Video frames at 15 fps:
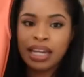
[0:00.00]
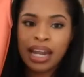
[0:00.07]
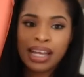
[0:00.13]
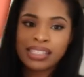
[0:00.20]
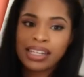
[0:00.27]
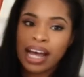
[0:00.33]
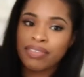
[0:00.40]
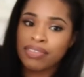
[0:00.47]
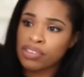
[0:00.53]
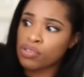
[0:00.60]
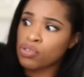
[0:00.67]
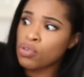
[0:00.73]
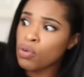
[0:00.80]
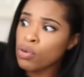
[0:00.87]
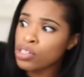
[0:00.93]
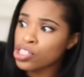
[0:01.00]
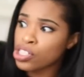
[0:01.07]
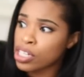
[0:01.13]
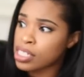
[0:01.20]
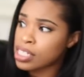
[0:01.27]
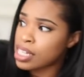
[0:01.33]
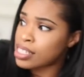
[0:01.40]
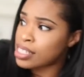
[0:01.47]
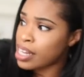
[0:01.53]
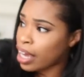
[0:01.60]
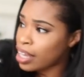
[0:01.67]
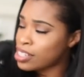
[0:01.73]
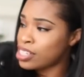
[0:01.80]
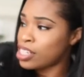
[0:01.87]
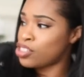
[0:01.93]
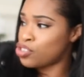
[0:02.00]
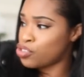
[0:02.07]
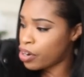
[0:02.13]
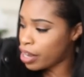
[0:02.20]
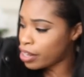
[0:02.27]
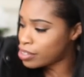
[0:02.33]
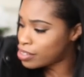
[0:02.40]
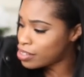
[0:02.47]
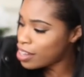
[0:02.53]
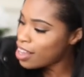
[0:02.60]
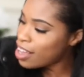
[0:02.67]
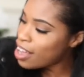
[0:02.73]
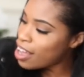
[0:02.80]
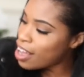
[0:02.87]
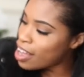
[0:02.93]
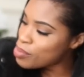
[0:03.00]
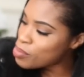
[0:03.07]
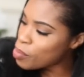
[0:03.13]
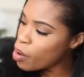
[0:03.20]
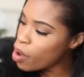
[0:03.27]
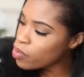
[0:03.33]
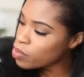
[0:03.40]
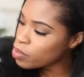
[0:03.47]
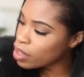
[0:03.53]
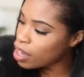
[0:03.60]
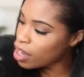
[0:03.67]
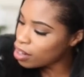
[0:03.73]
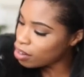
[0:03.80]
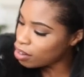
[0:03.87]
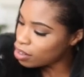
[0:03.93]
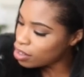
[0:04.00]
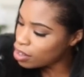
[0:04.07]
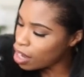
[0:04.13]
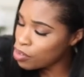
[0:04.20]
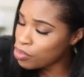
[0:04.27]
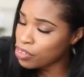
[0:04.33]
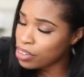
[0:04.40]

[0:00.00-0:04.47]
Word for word: Next, I have this gorgeous, sexy dress. Um, apart from the colour, I